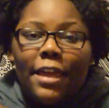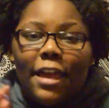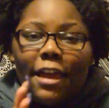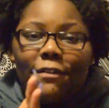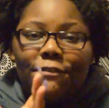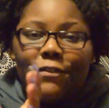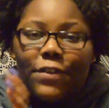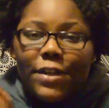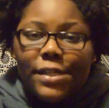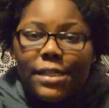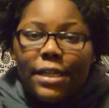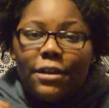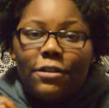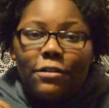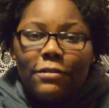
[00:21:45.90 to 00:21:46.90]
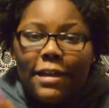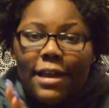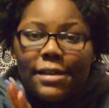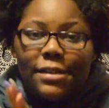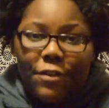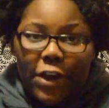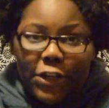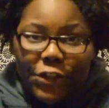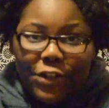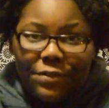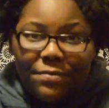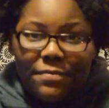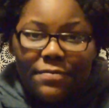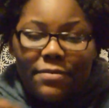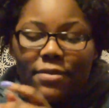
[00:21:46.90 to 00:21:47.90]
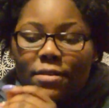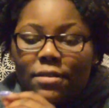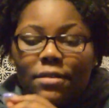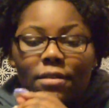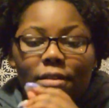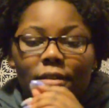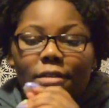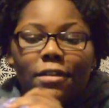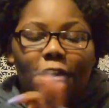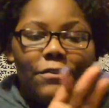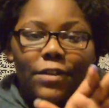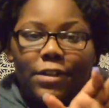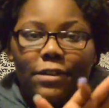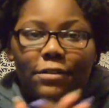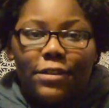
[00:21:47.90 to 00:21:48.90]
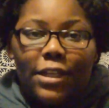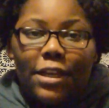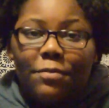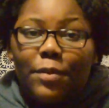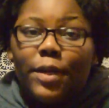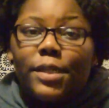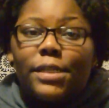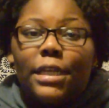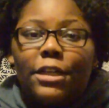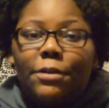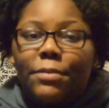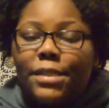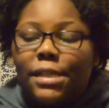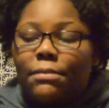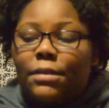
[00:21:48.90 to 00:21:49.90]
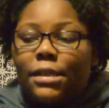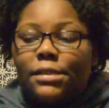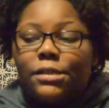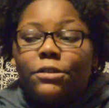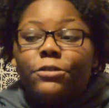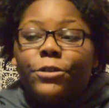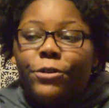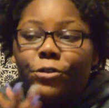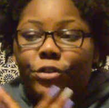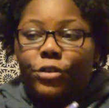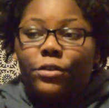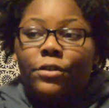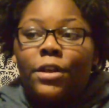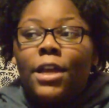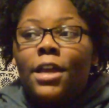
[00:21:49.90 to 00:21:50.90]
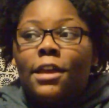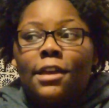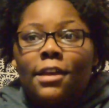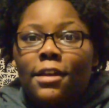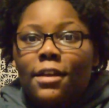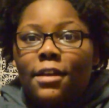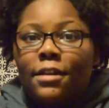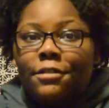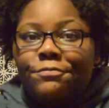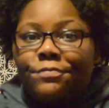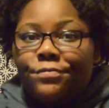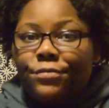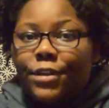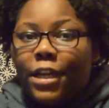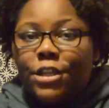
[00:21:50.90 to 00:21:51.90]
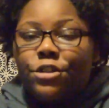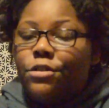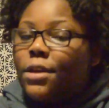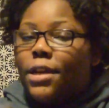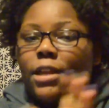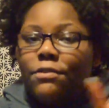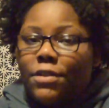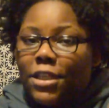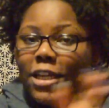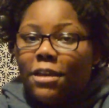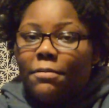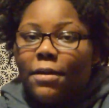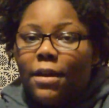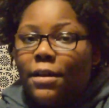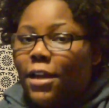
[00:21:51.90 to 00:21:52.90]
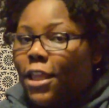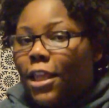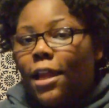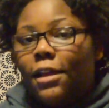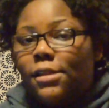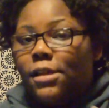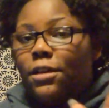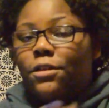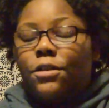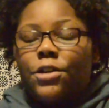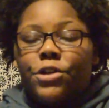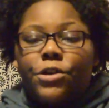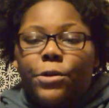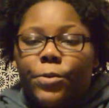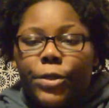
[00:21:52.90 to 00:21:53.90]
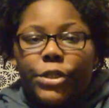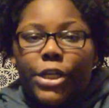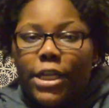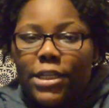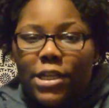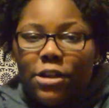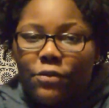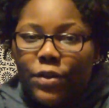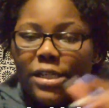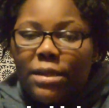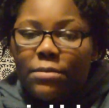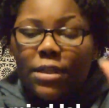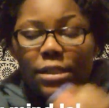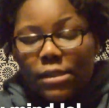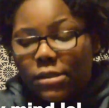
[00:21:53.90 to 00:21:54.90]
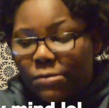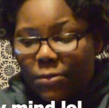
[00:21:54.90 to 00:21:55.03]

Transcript: every single last direction. Every single thing. Because it could be something so crucial that you didn't even think about, and next thing you know, you're rejected over something so